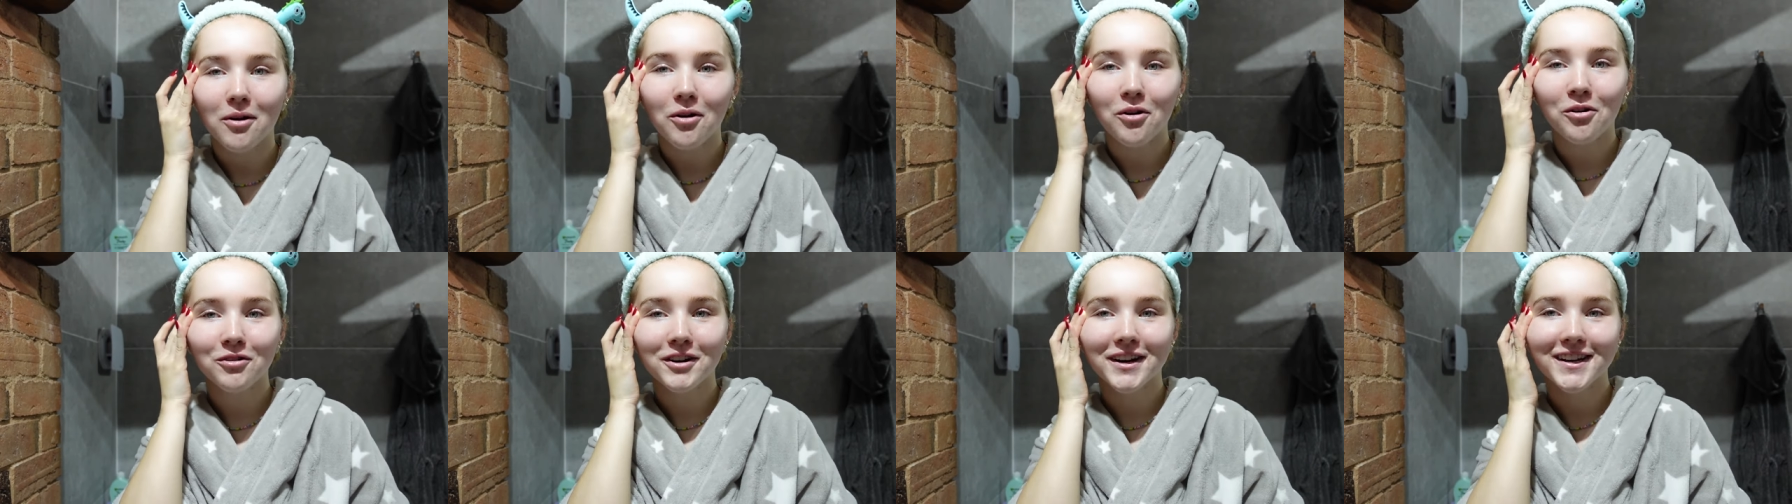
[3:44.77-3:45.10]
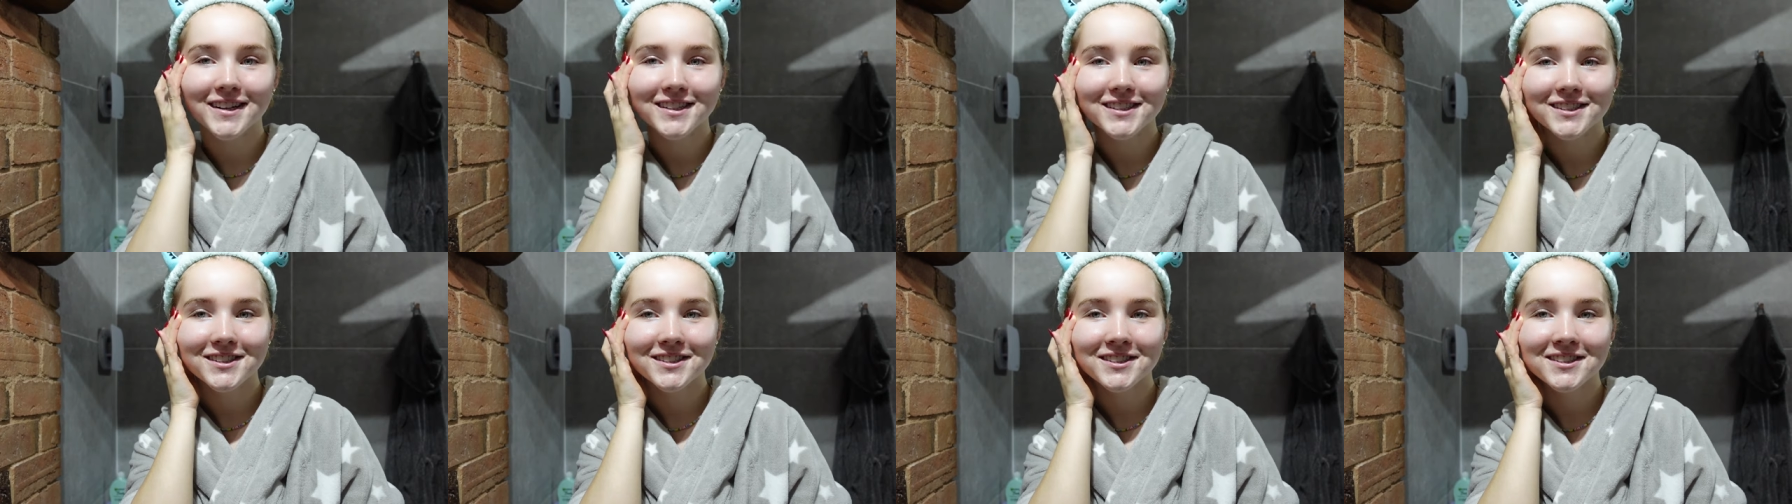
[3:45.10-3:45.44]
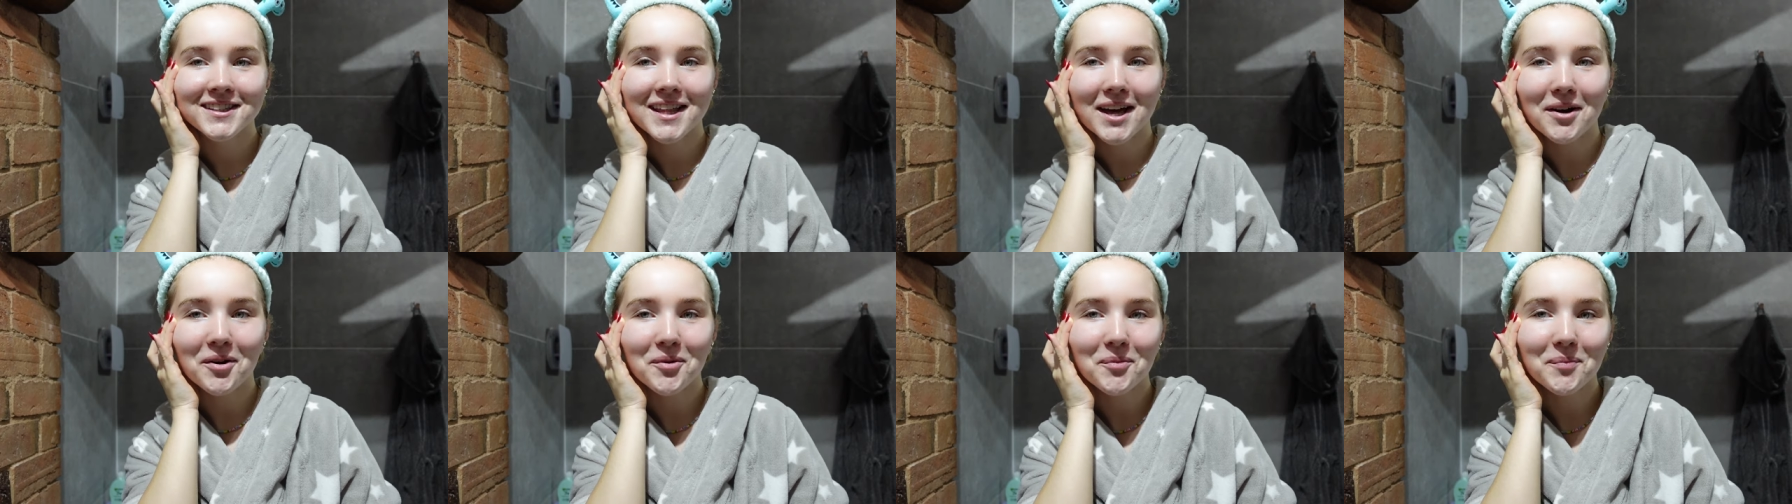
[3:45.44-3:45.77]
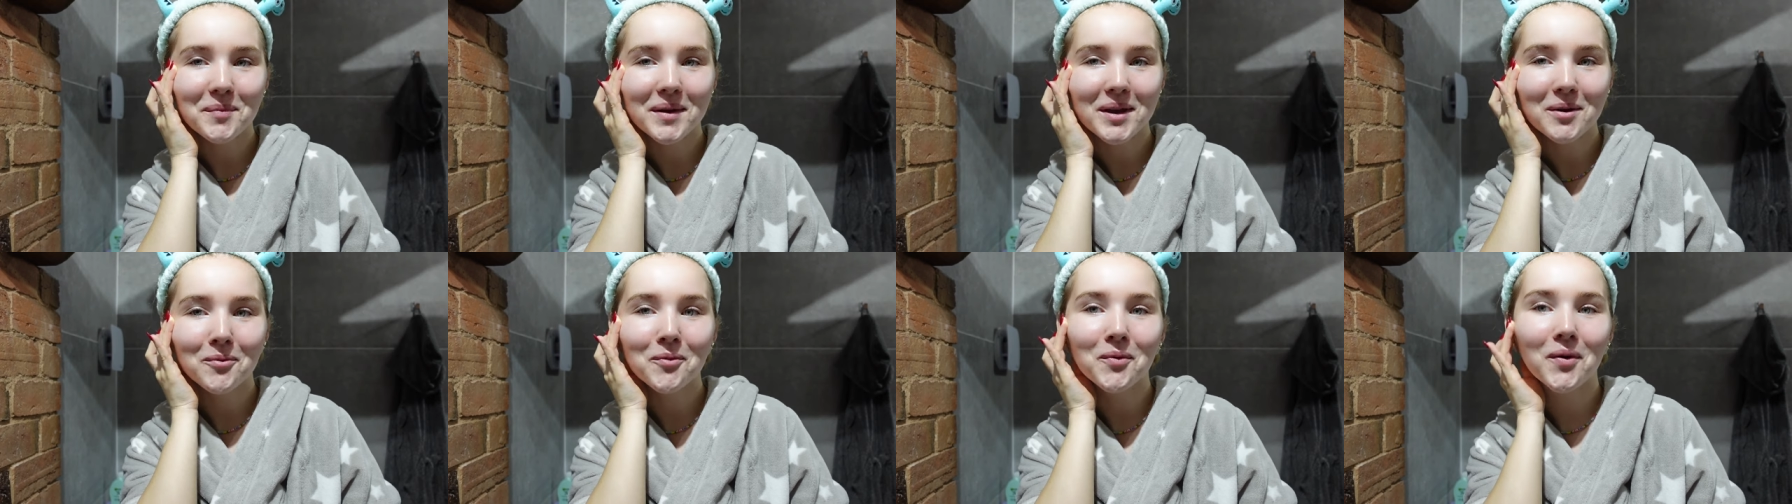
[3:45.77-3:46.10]
orange, that'll
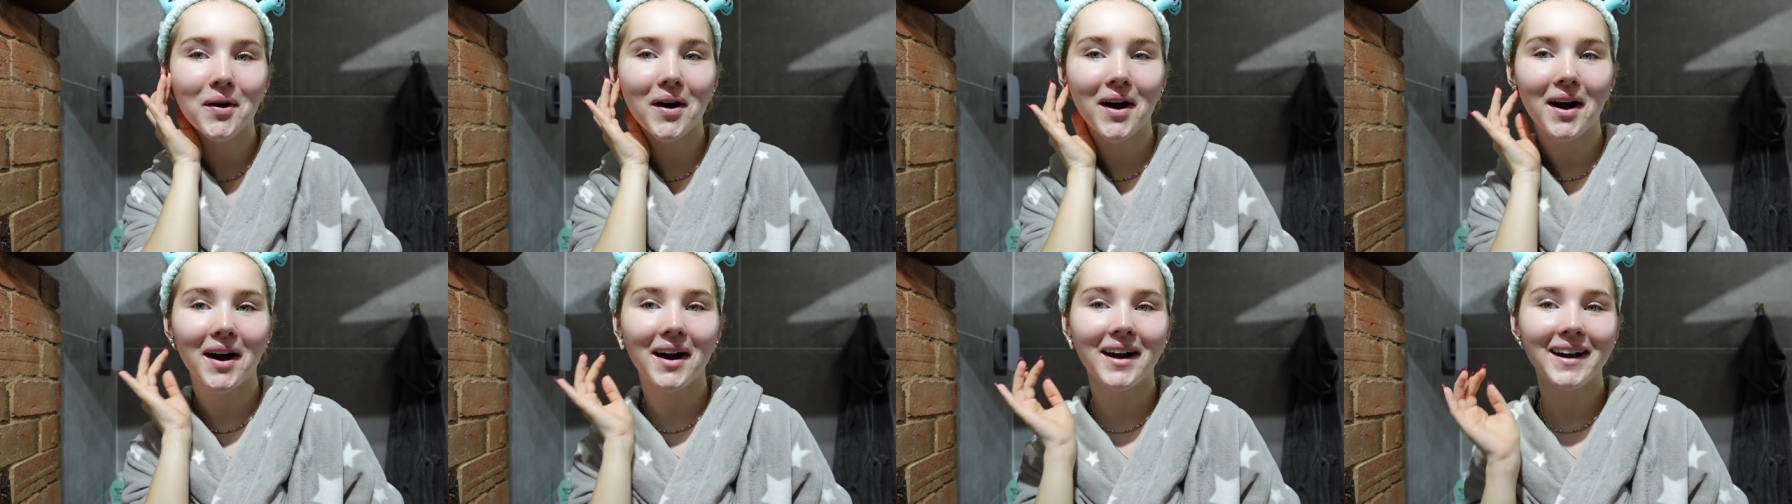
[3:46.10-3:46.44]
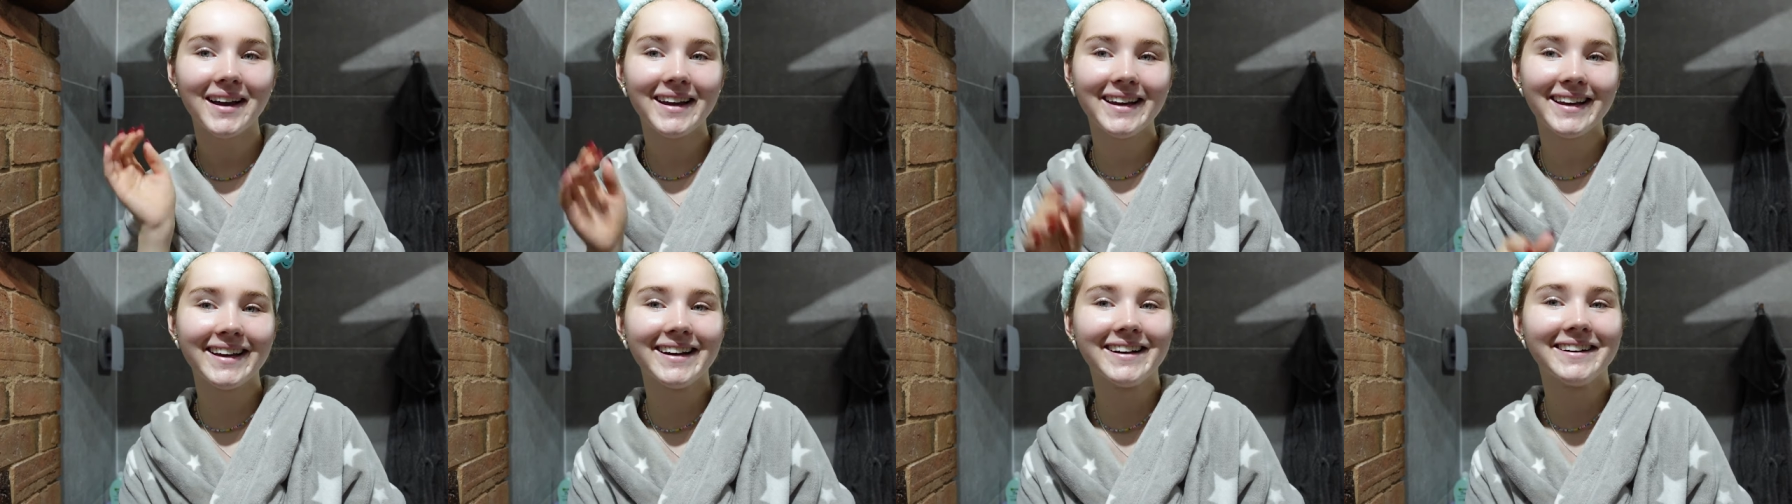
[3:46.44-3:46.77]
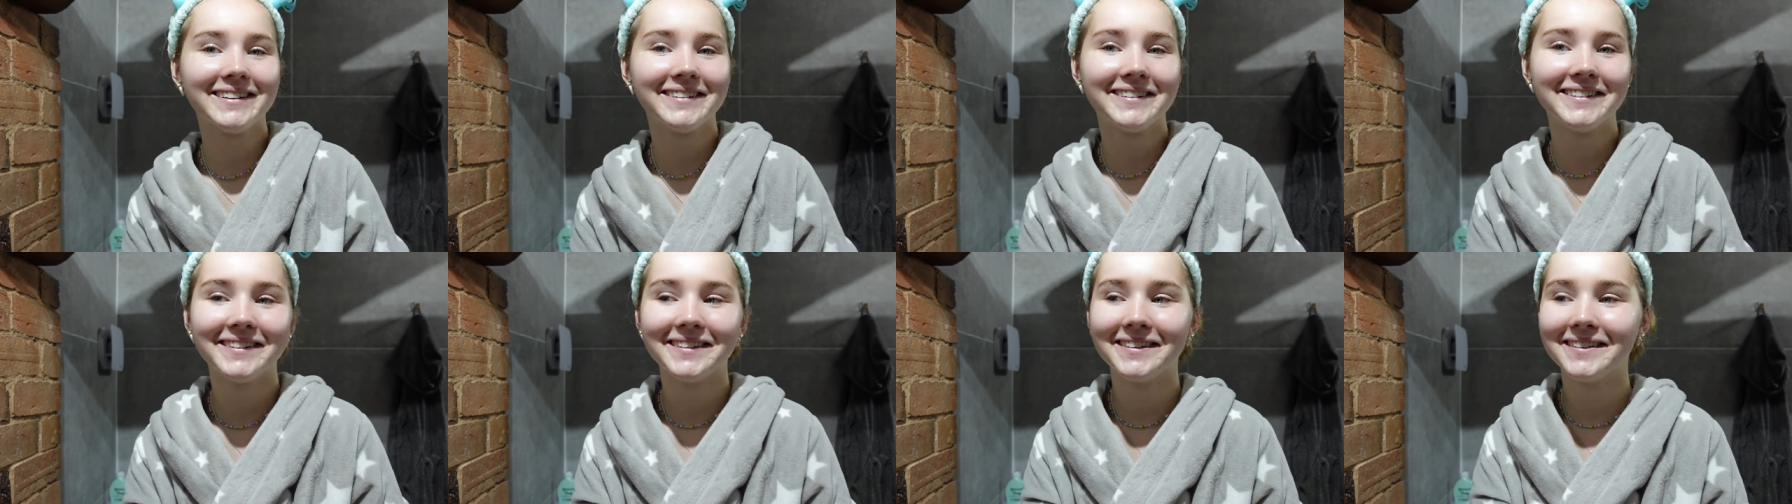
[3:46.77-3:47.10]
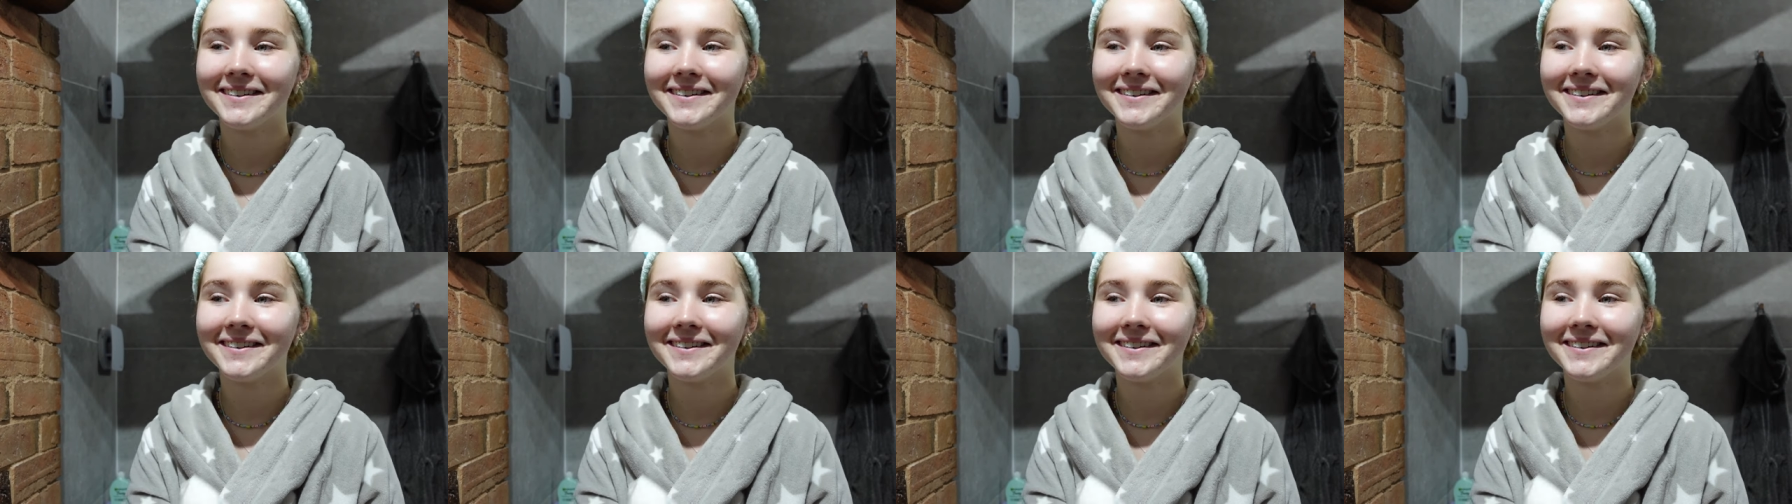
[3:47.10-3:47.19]
be why.